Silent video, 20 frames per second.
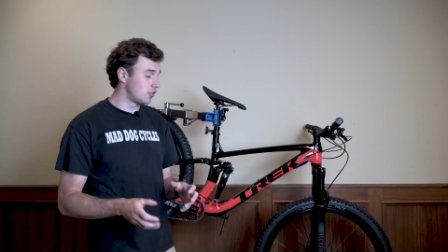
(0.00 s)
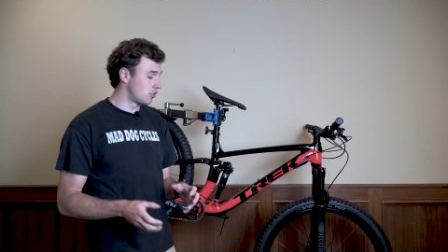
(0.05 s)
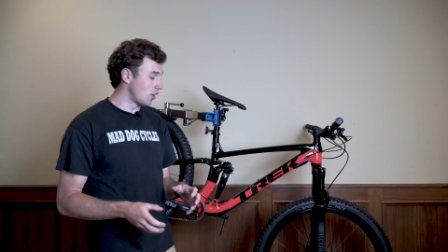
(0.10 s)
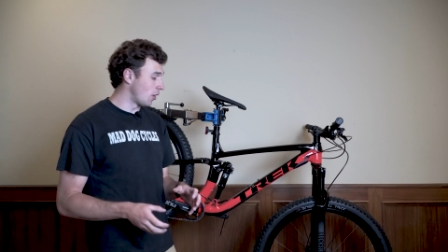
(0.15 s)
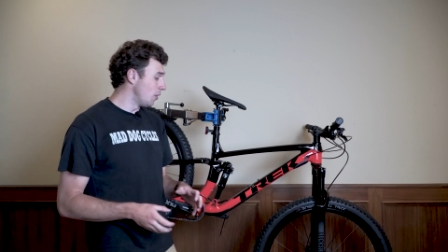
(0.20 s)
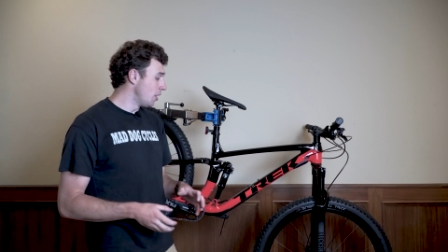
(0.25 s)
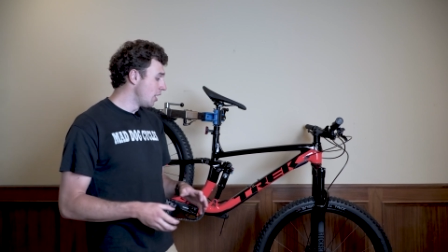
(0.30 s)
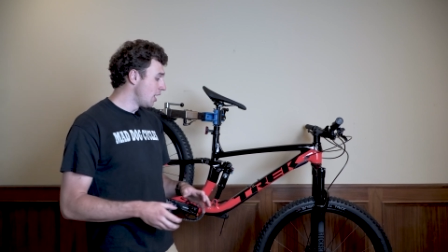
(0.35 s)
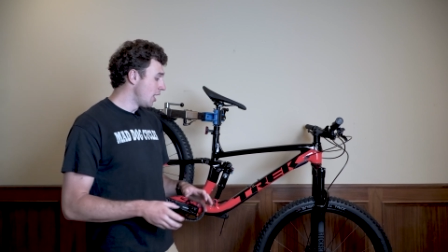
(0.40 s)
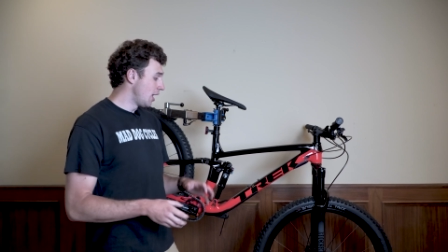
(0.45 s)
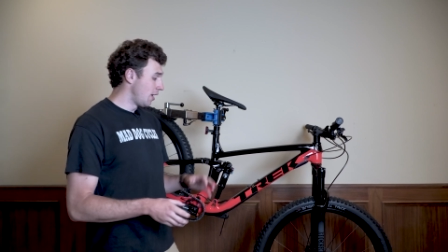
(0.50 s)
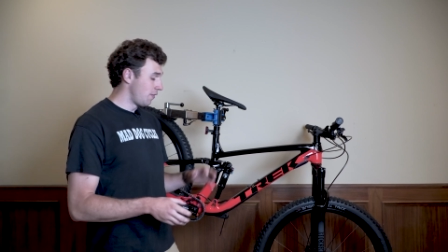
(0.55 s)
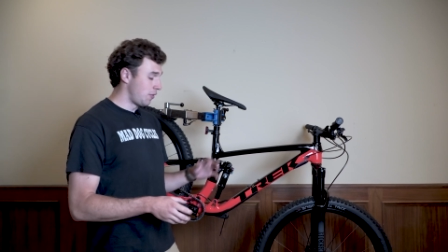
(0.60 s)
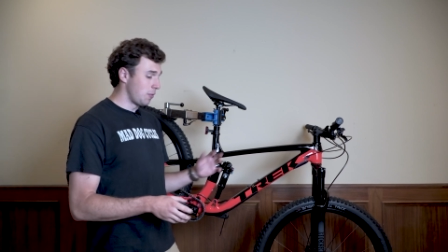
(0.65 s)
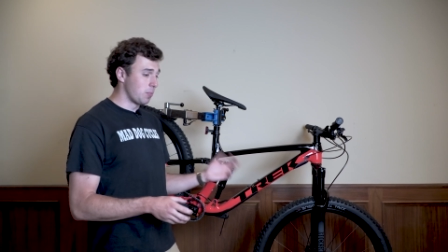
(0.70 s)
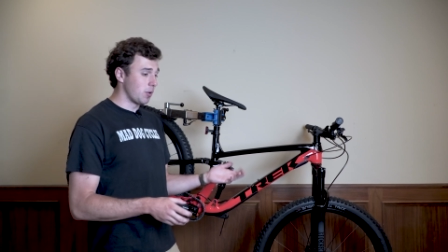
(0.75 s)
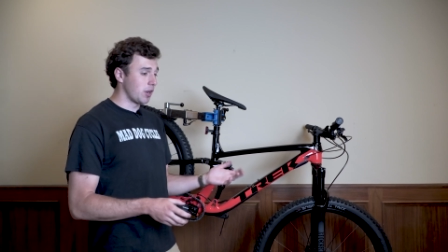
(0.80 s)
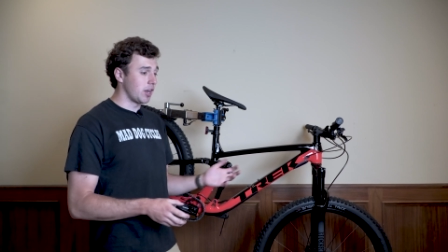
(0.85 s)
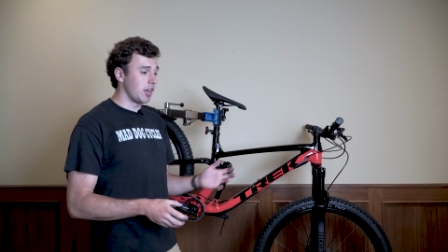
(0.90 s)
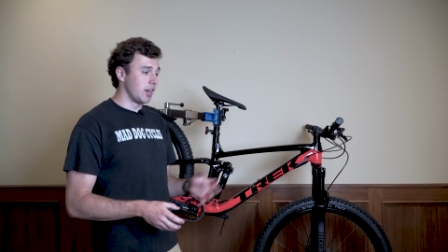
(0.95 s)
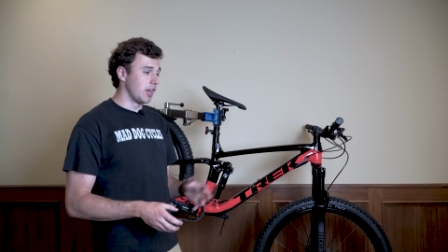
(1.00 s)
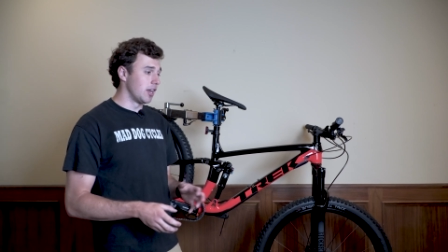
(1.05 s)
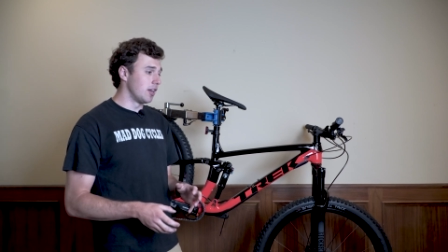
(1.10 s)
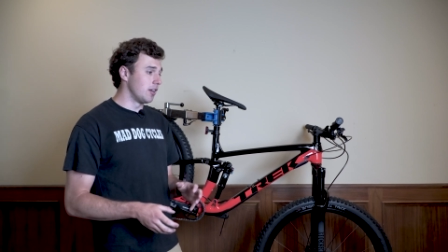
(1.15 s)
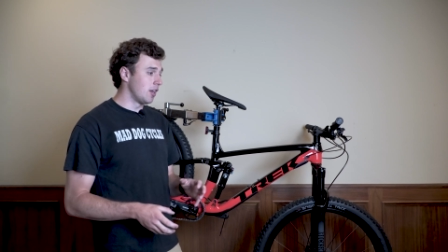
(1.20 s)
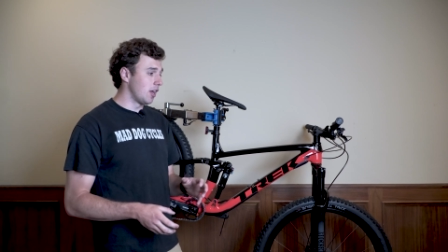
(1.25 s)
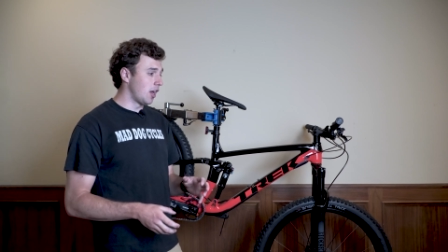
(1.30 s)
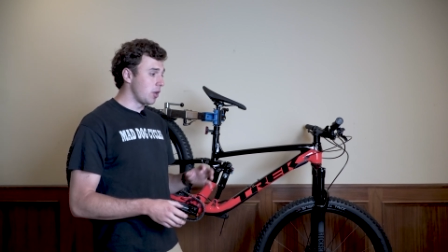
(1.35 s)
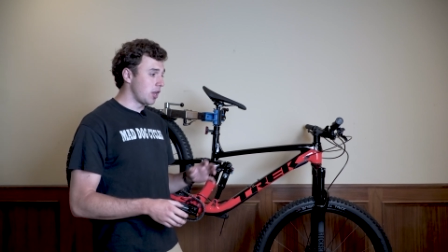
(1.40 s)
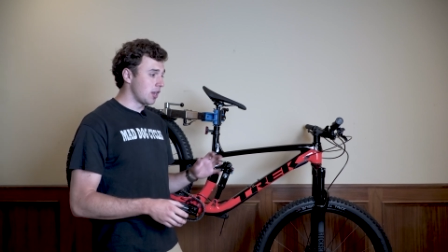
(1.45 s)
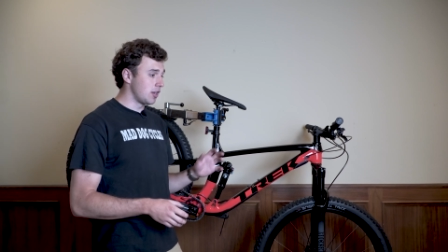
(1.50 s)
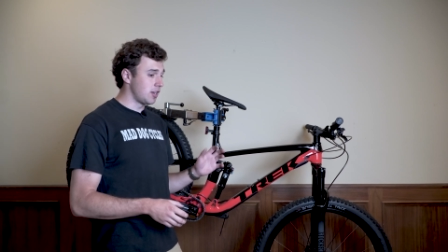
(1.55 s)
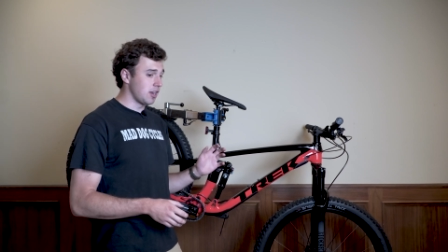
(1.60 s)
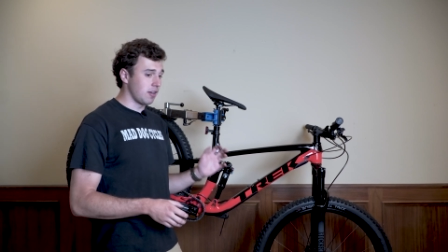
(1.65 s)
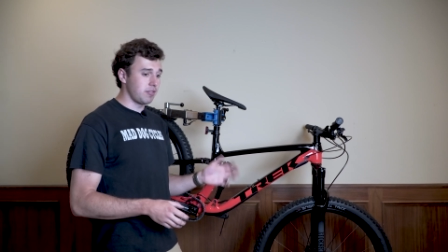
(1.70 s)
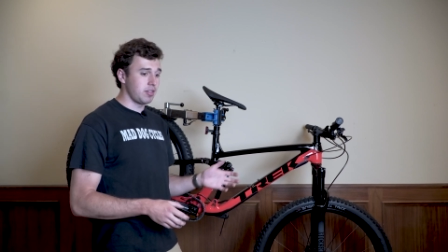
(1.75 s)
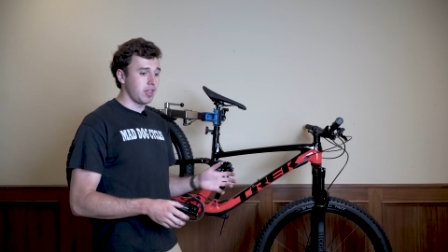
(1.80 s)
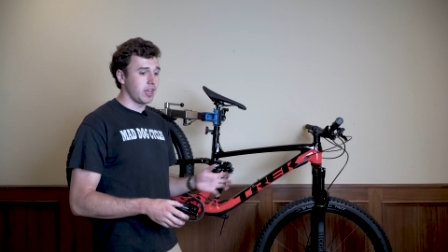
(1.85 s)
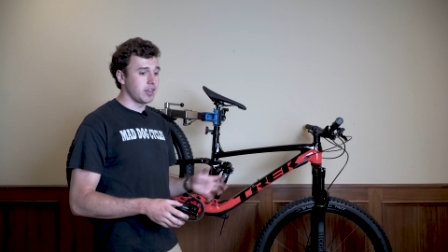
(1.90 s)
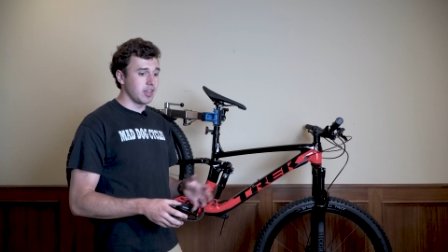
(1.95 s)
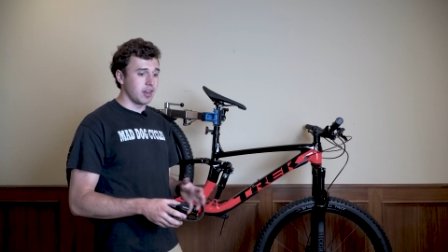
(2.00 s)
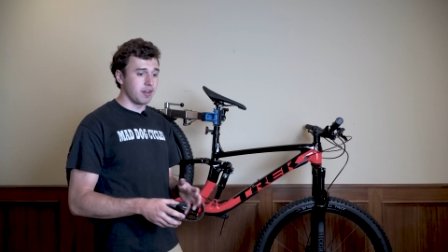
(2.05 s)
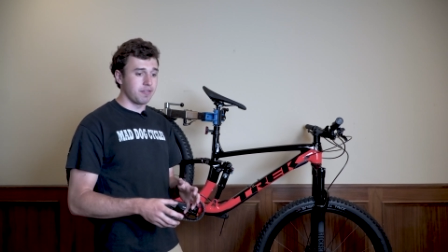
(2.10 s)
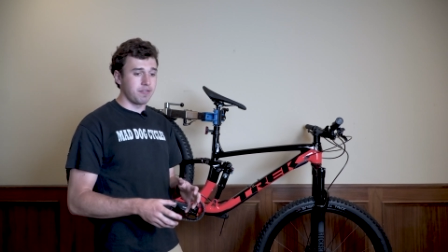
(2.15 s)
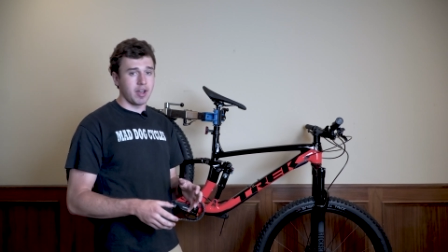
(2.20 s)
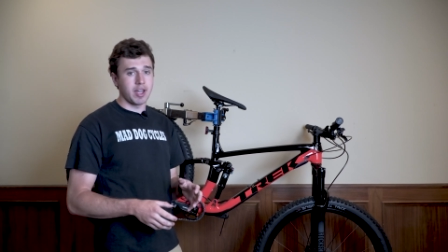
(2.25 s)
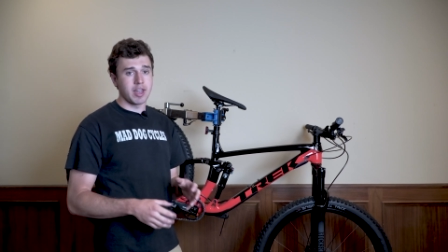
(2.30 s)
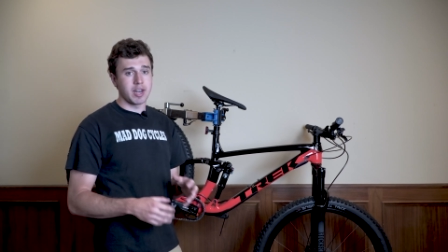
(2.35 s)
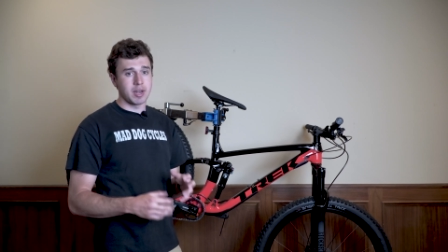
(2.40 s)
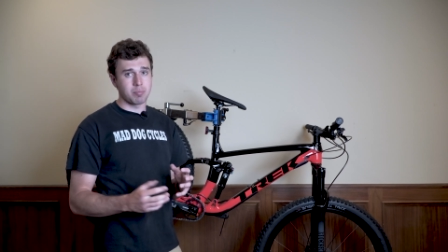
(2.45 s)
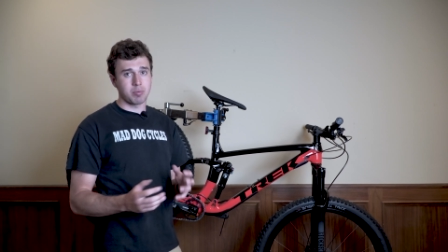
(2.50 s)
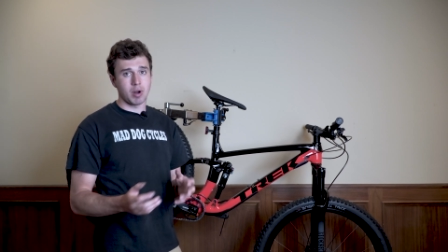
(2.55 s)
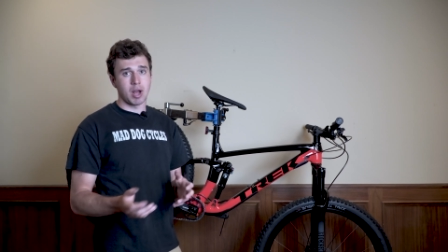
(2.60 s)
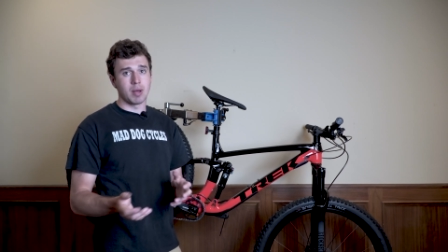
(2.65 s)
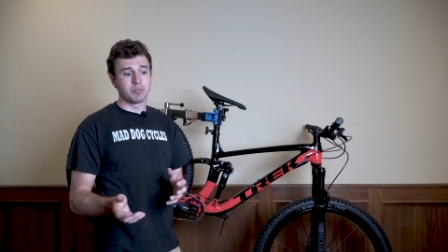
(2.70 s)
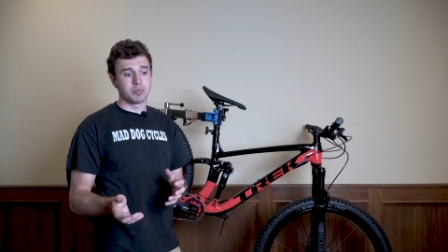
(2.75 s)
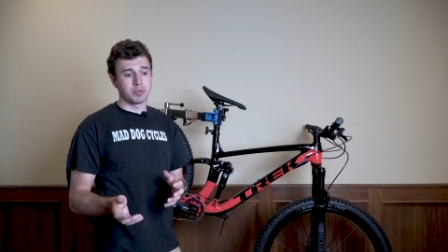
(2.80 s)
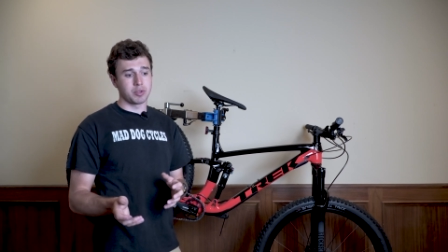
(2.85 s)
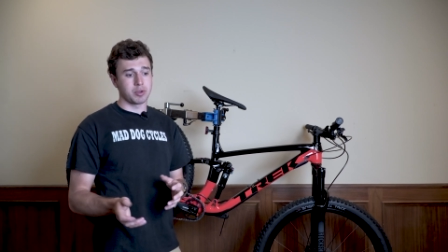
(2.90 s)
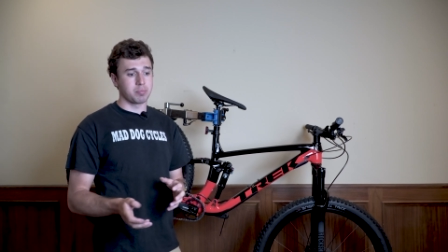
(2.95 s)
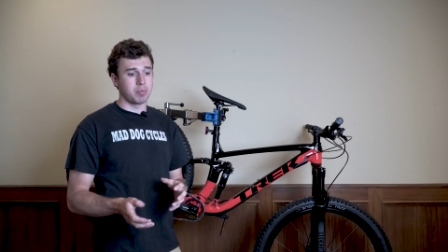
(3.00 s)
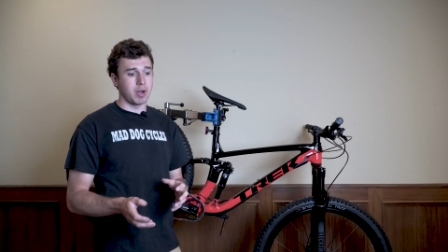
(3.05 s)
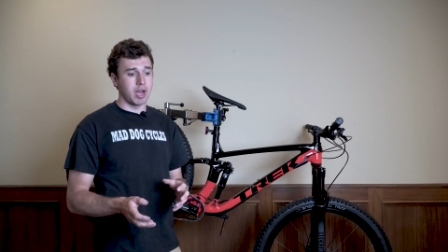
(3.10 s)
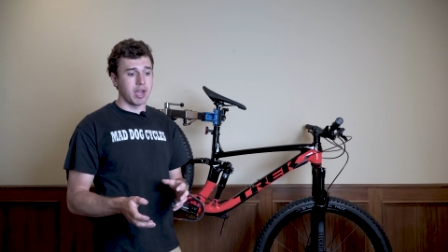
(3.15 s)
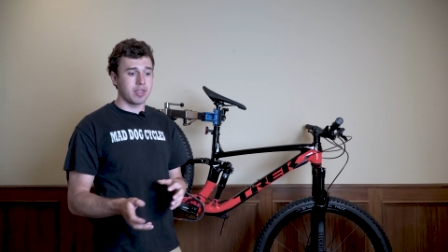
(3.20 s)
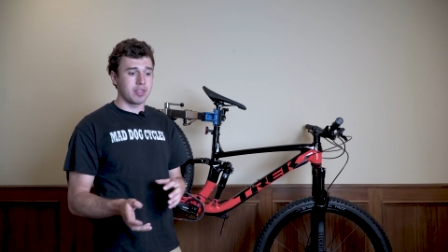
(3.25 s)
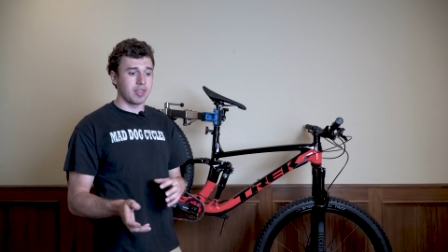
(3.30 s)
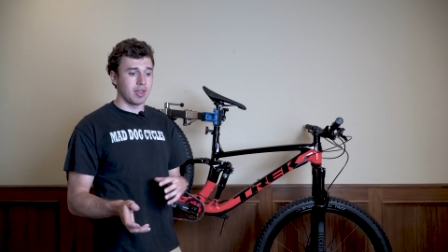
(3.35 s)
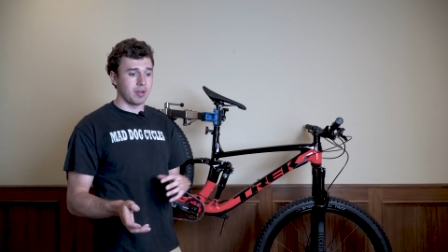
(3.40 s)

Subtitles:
So if you bring it in, we can definitely identify any problems with your bike